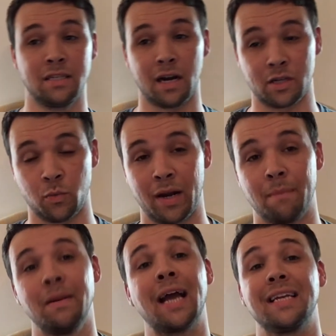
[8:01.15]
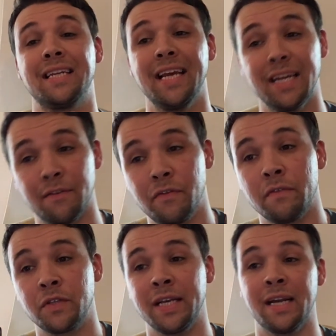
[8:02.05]
Ducks went up
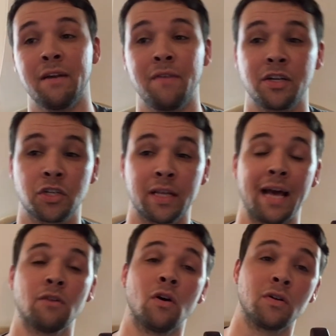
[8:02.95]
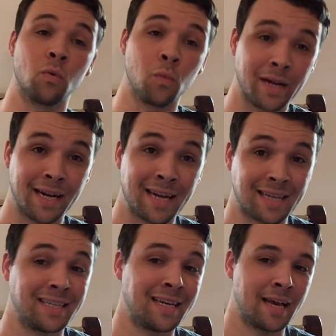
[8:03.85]
19-15 and eventually held on to win it
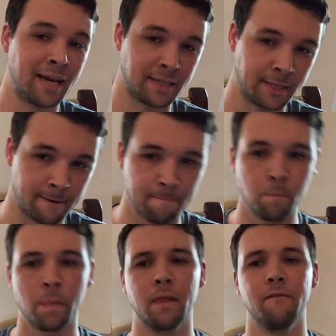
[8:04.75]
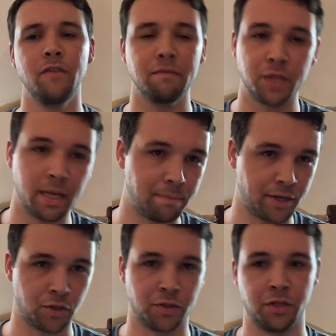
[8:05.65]
19-18. 15
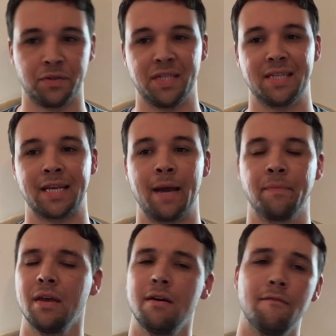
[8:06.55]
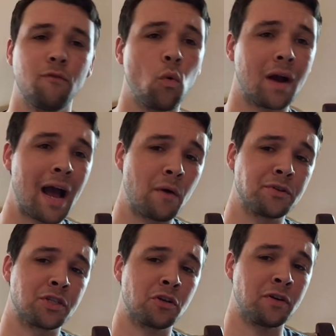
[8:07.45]
pitchers used in this game. 4
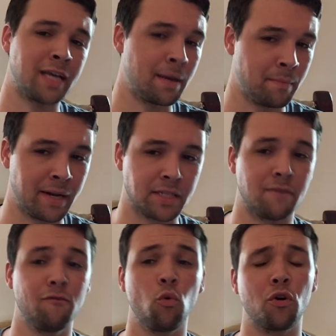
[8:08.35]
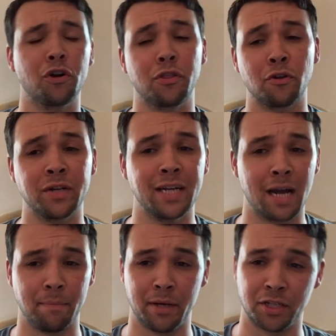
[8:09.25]
hours, 38 minutes,
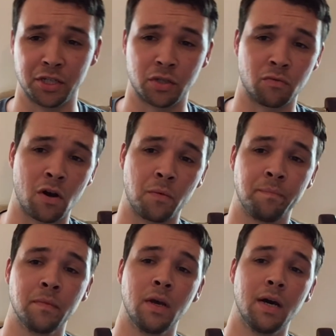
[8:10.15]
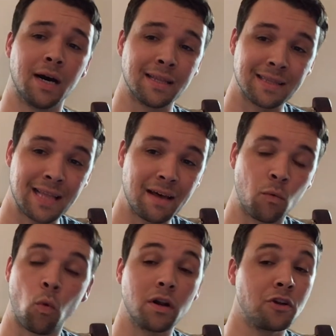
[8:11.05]
439 pitches thrown,
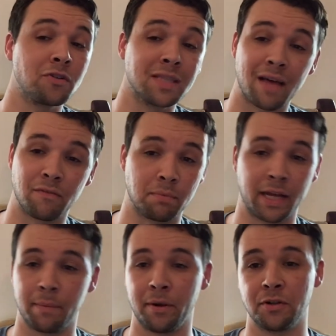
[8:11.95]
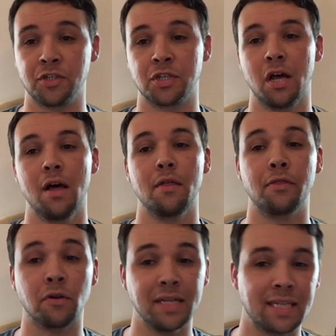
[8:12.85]
111 plate appearances,
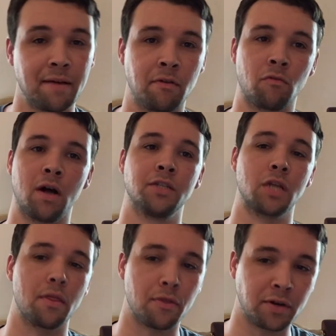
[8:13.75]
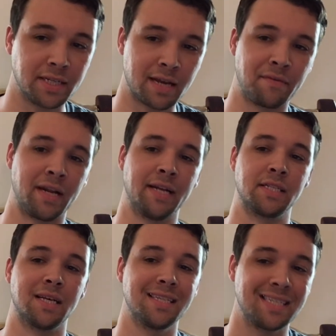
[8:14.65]
37 runs, 37
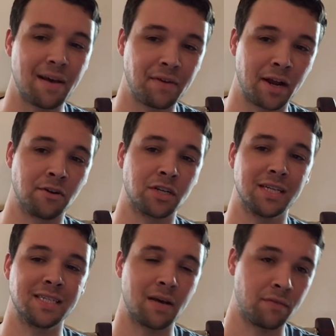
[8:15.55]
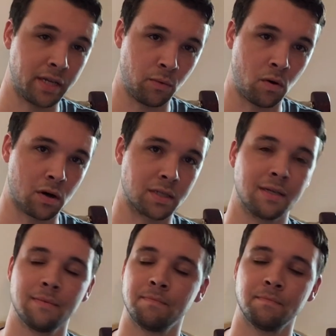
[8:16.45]
hits, 7 errors, 17 walks.
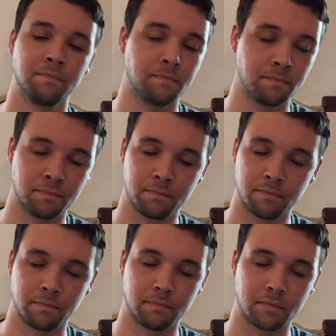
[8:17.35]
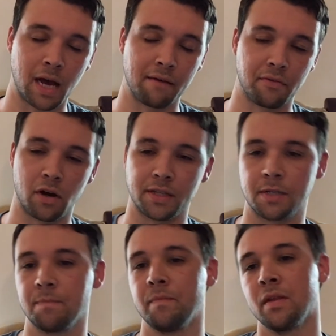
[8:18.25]
I have
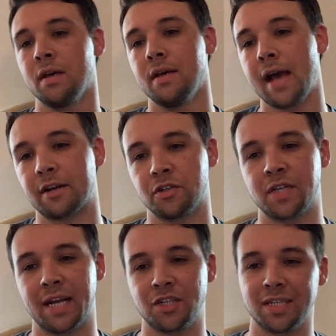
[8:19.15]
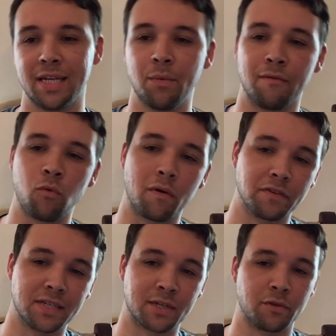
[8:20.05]
thoughts. Hector Sanchez, he went 4
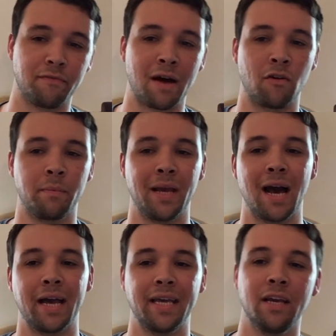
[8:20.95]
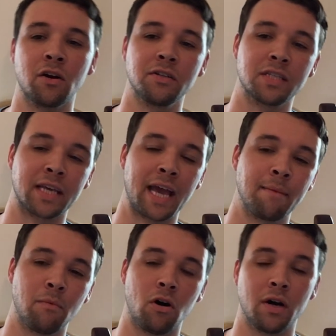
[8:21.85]
for 6 with 5 RBI. He earns the
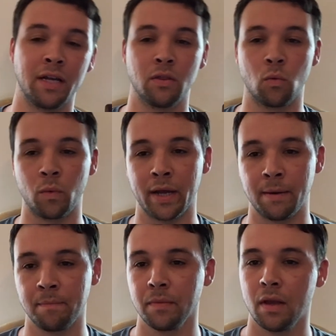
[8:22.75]
game ball in the win.